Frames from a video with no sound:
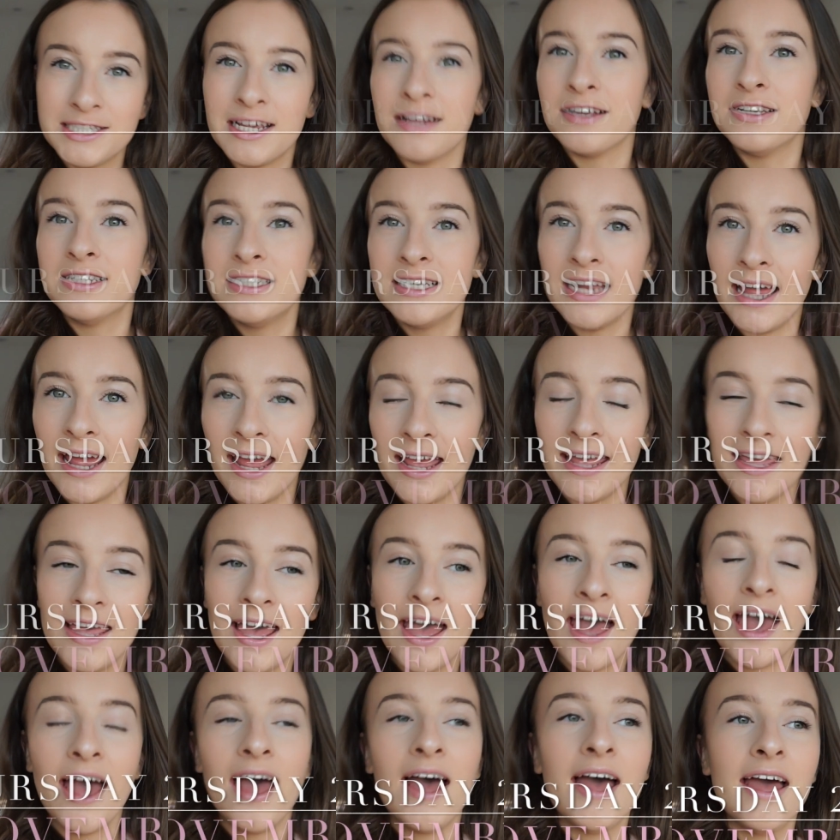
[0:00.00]
So today
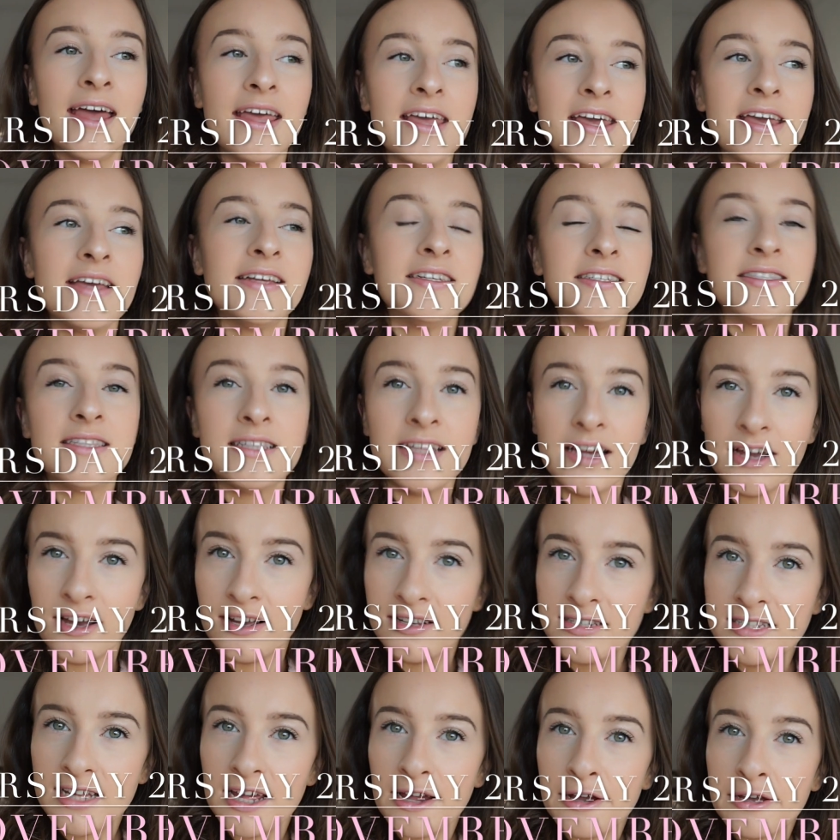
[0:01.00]
is
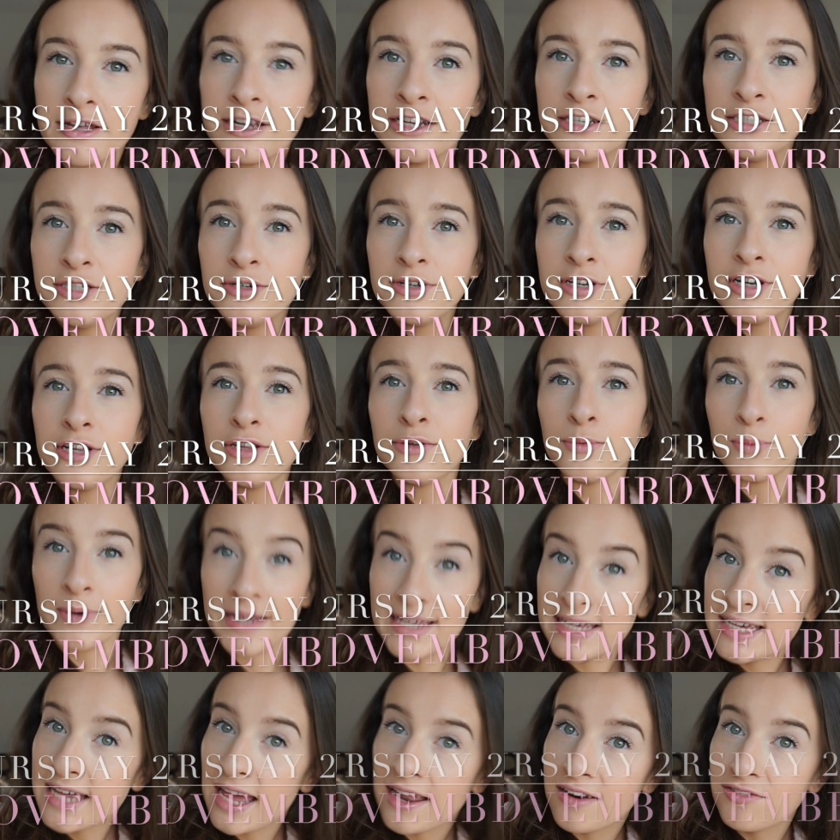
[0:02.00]
Thursday. I'm going to do another
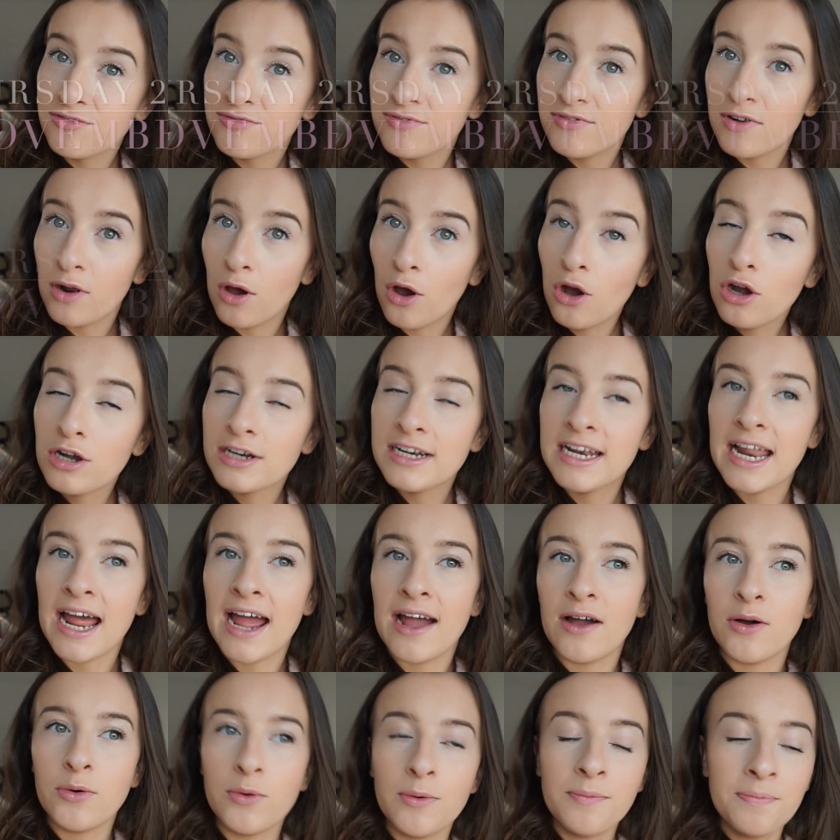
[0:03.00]
weekend vlog.
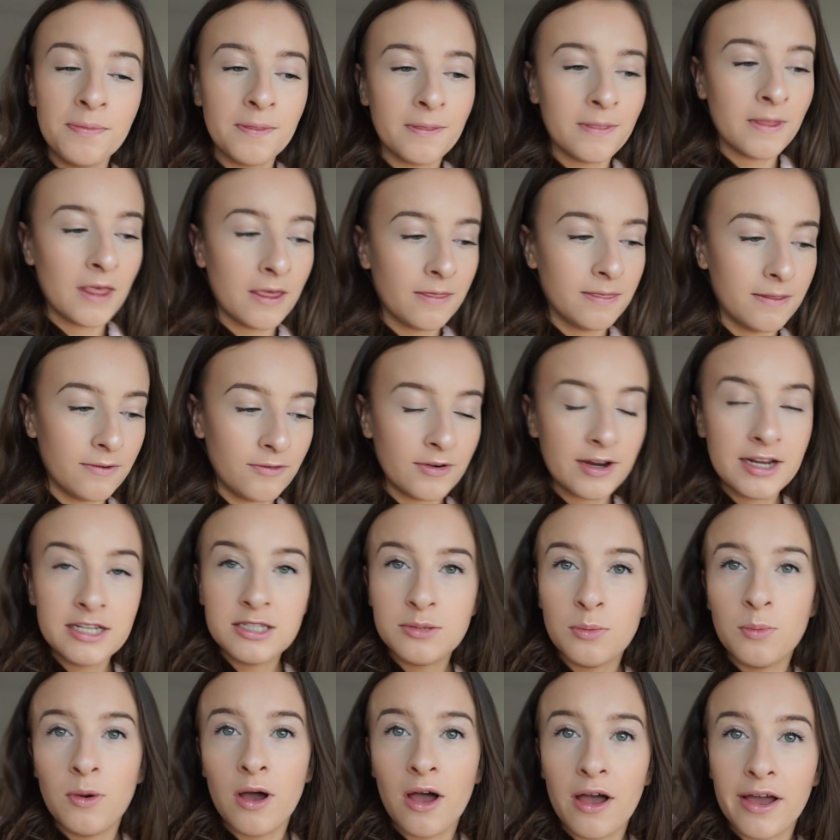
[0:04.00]
Now, the
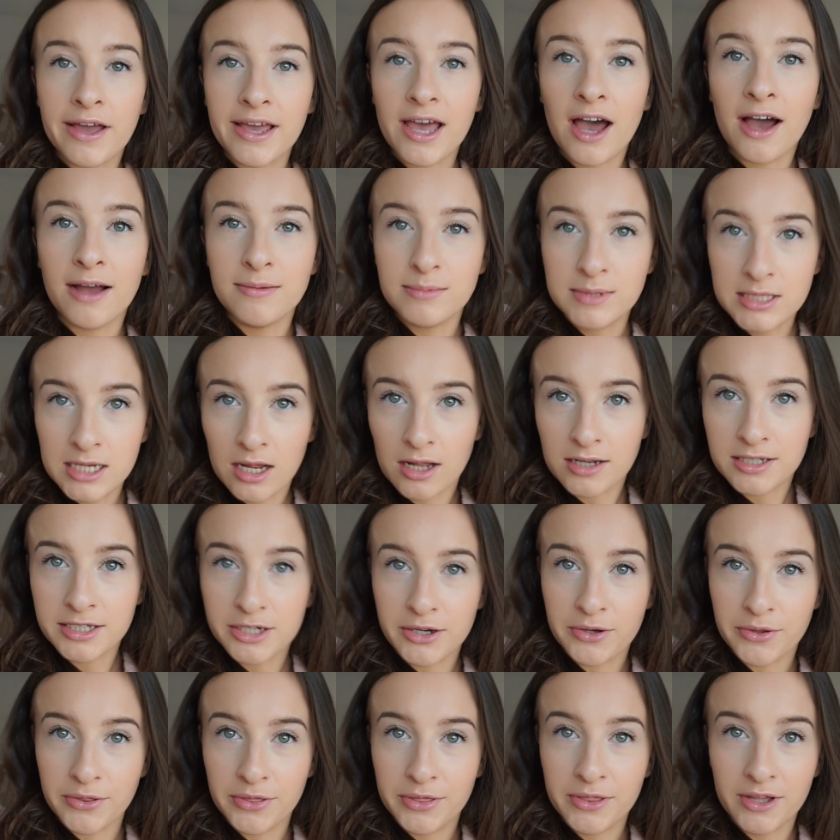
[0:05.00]
reason why I'm
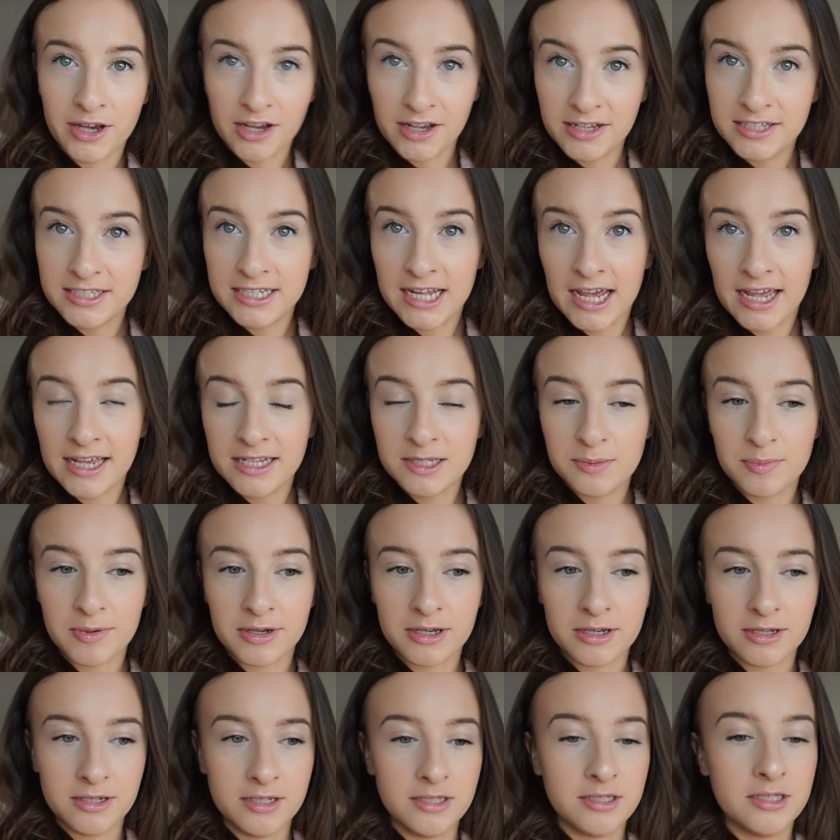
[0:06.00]
starting on Thursday is
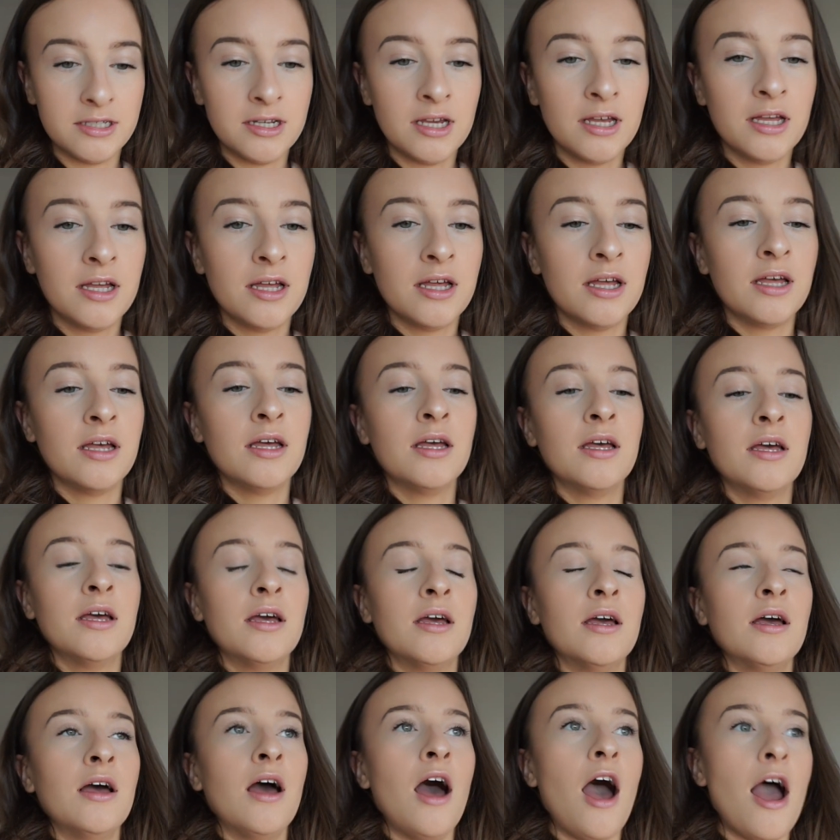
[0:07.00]
because
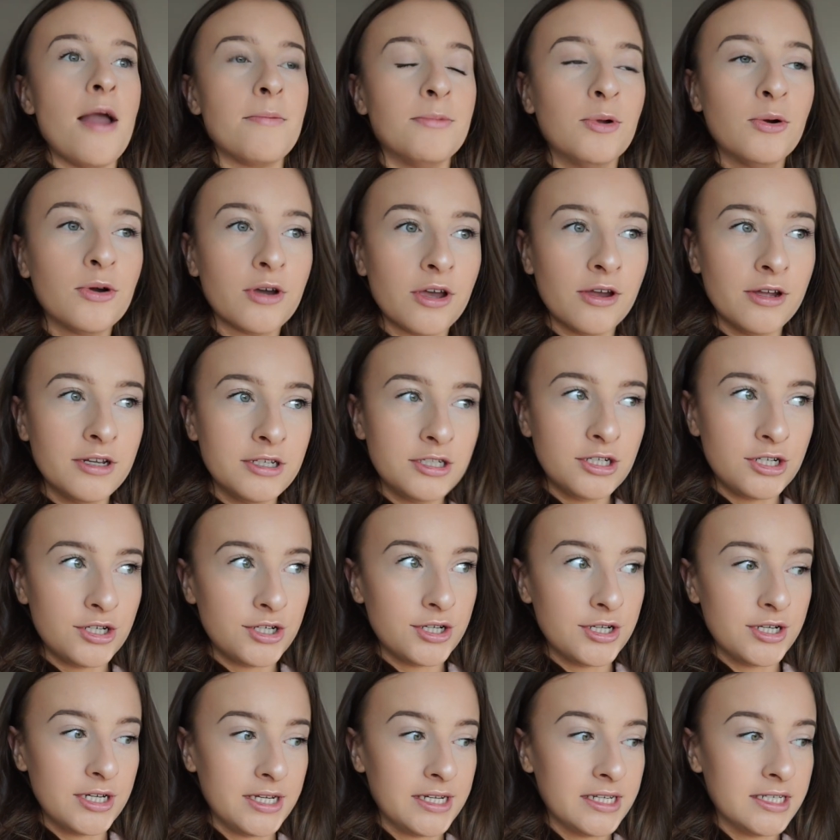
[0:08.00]
I'm not going to
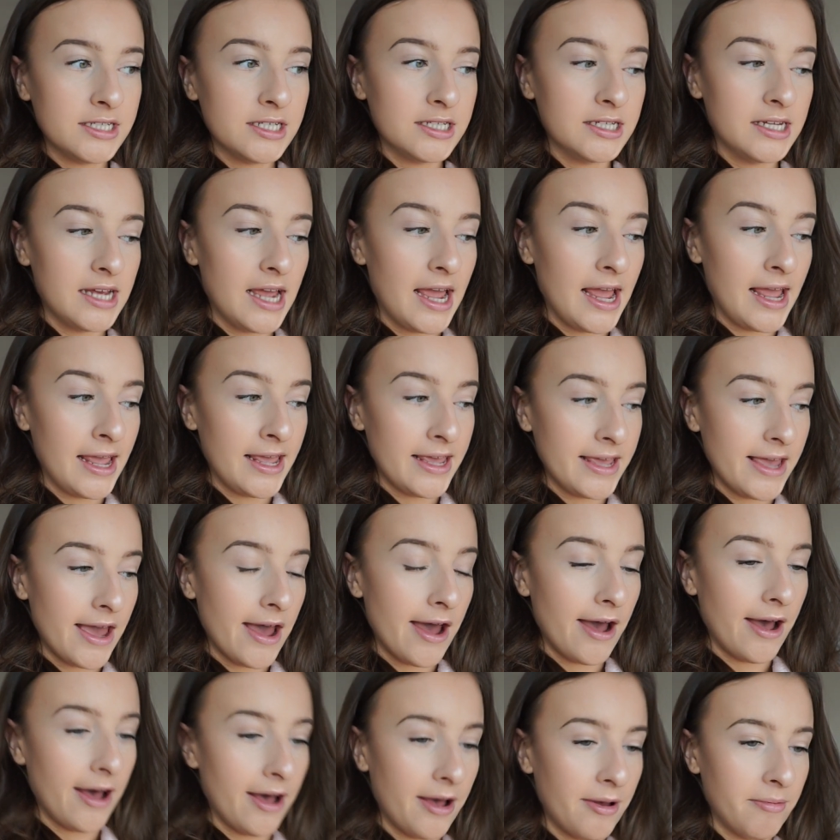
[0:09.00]
uni today.
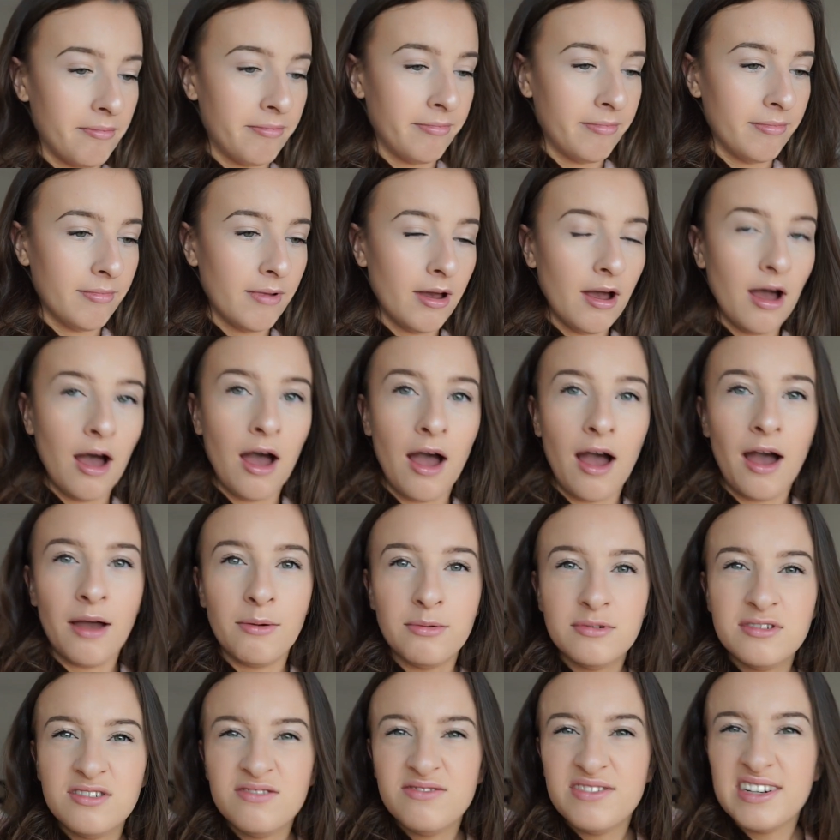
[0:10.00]
I
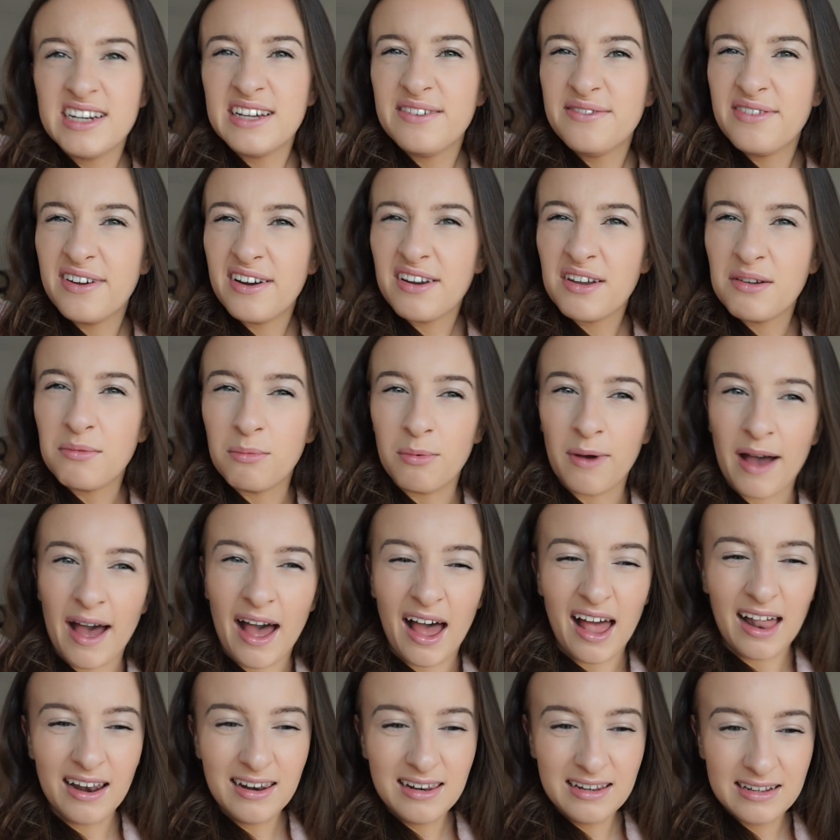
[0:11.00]
wasn't really very
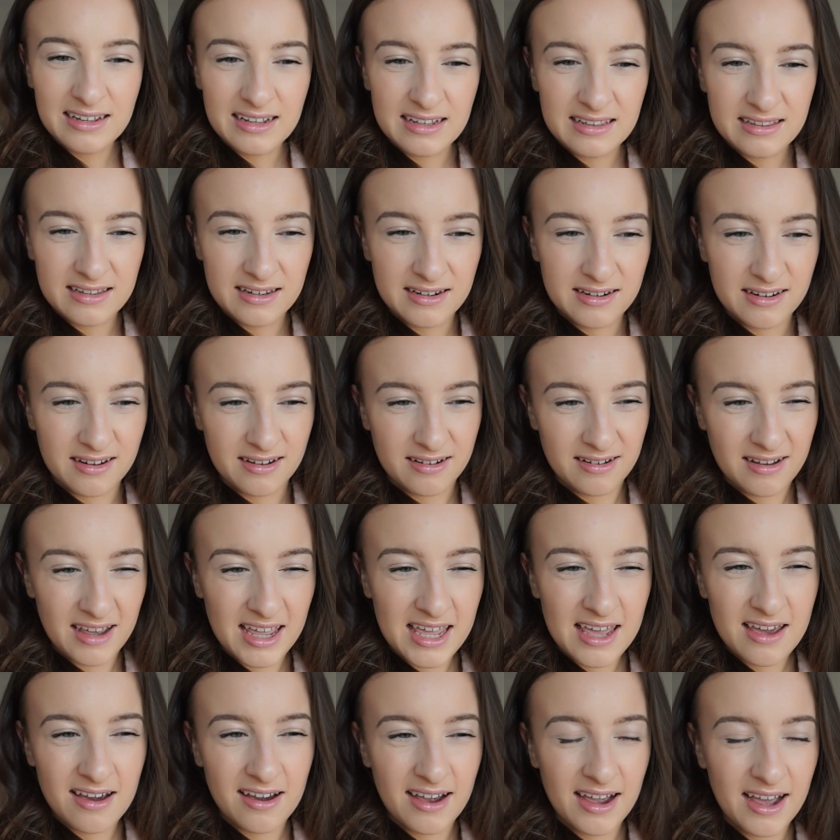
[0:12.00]
well in the
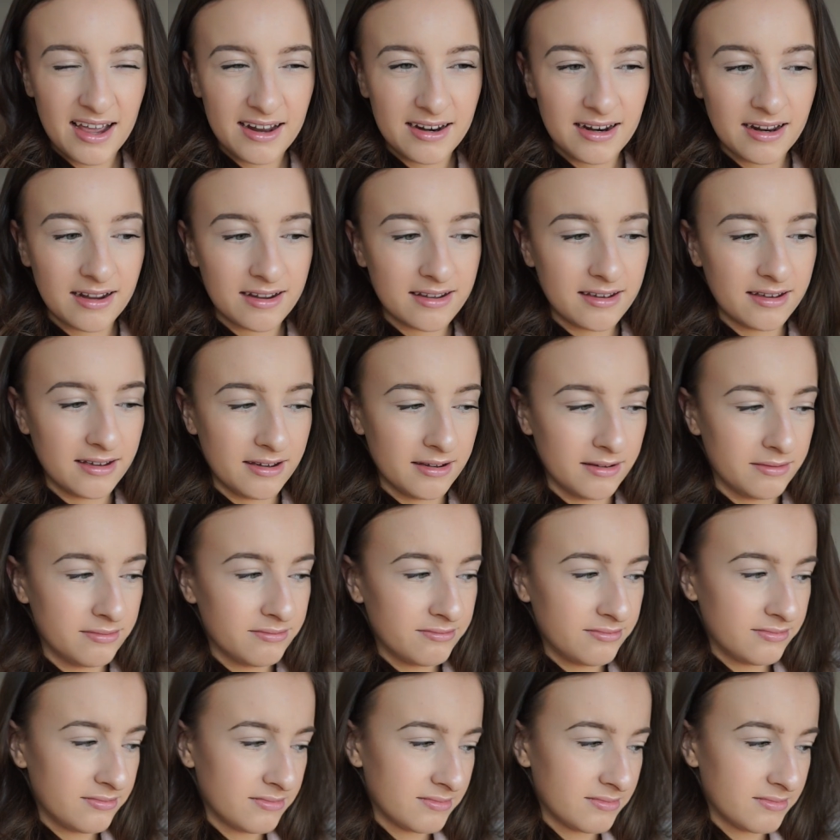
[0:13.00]
night. I had like a